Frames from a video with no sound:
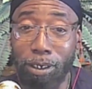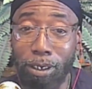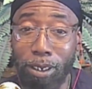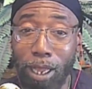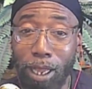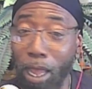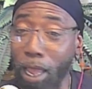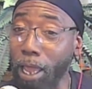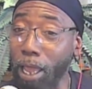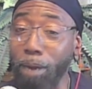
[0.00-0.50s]

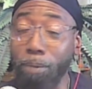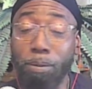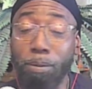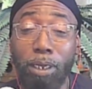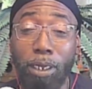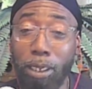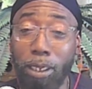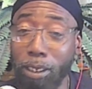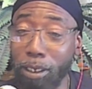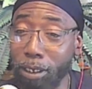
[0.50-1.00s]
I had them
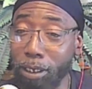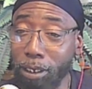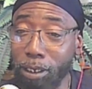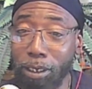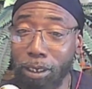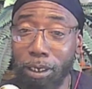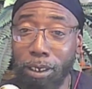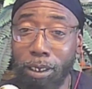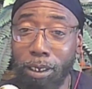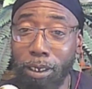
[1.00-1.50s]

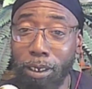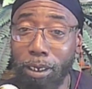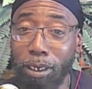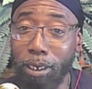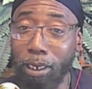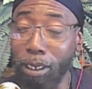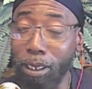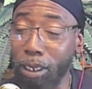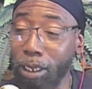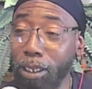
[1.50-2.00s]

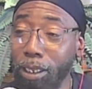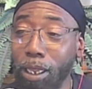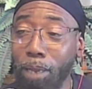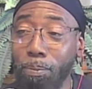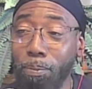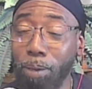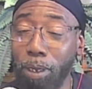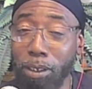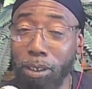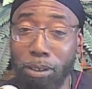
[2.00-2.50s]
in
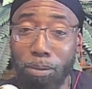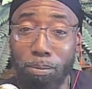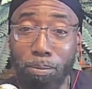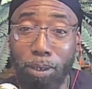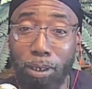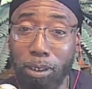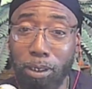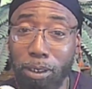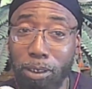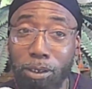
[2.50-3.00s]
that place of
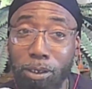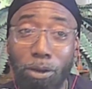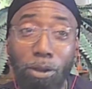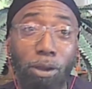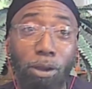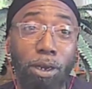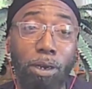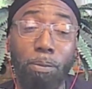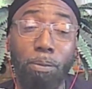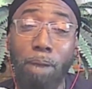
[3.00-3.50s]
business,
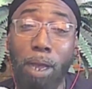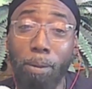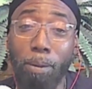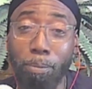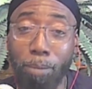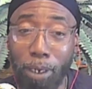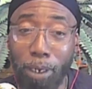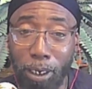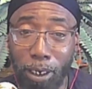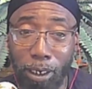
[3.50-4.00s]
learning about
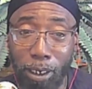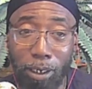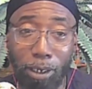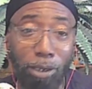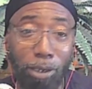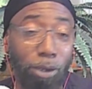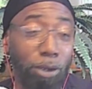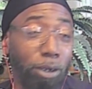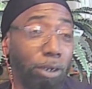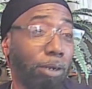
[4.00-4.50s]
money,
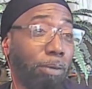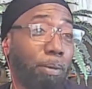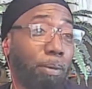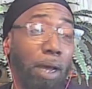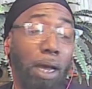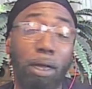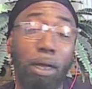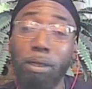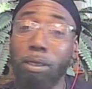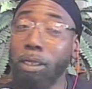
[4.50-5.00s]
learning
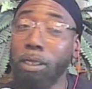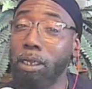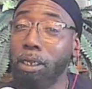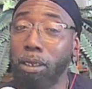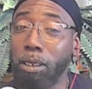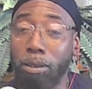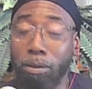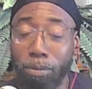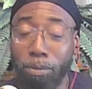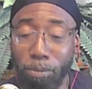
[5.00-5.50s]
about
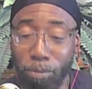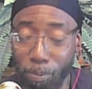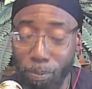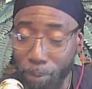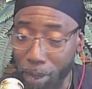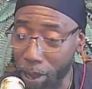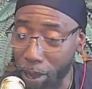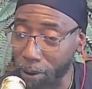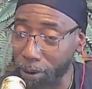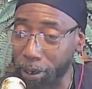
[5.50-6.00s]

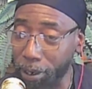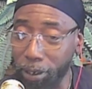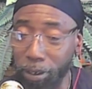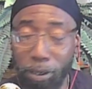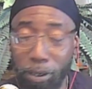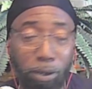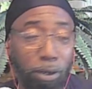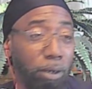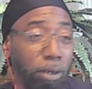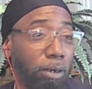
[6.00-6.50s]
repairing,
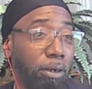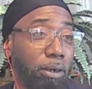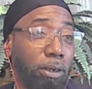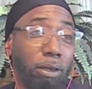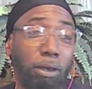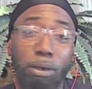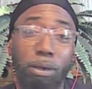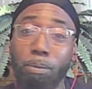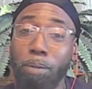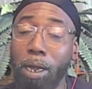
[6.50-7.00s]

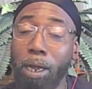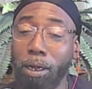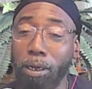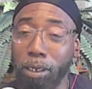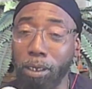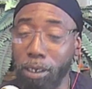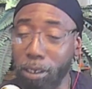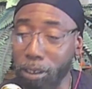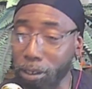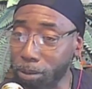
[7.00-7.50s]
learning about
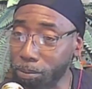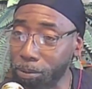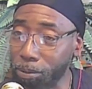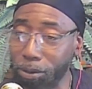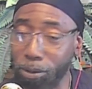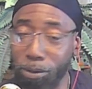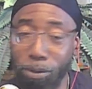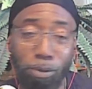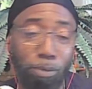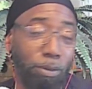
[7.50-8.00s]
customer
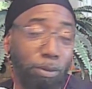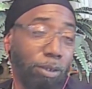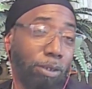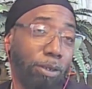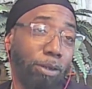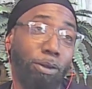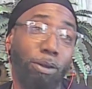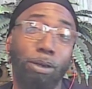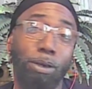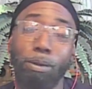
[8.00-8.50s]
service,
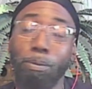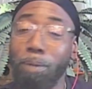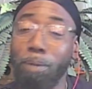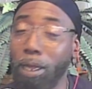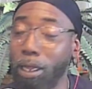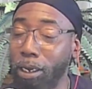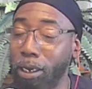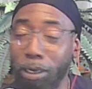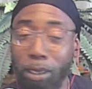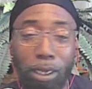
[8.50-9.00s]
learning
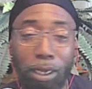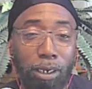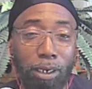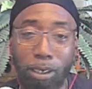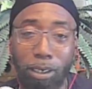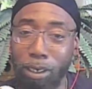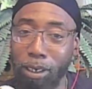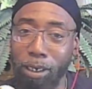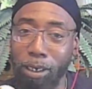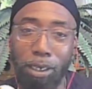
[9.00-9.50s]
about
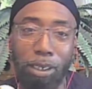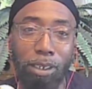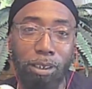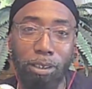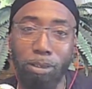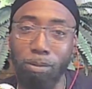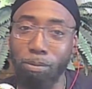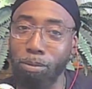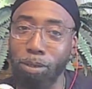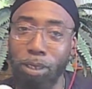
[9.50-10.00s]

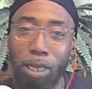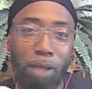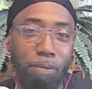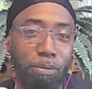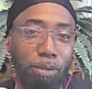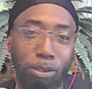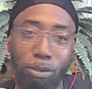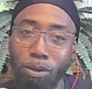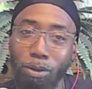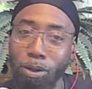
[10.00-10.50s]
listen, we have
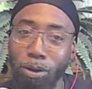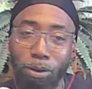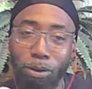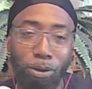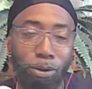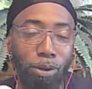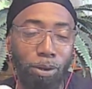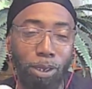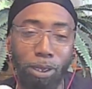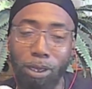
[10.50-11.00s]
to start
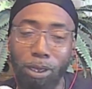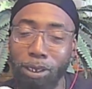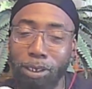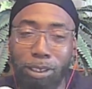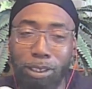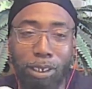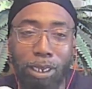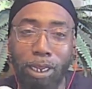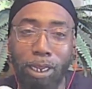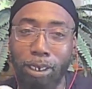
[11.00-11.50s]
early
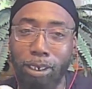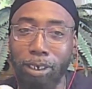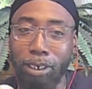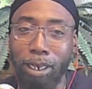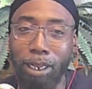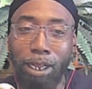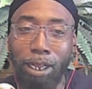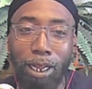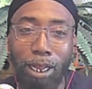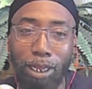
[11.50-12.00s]
educating
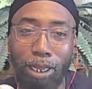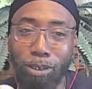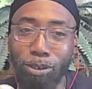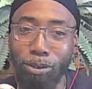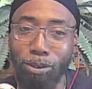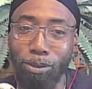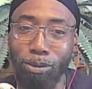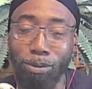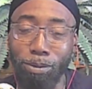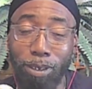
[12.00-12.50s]
our
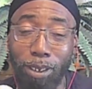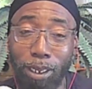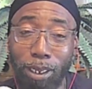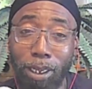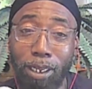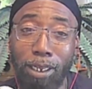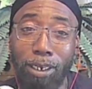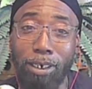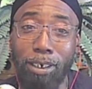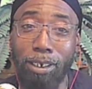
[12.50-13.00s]
children
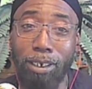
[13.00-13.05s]
again.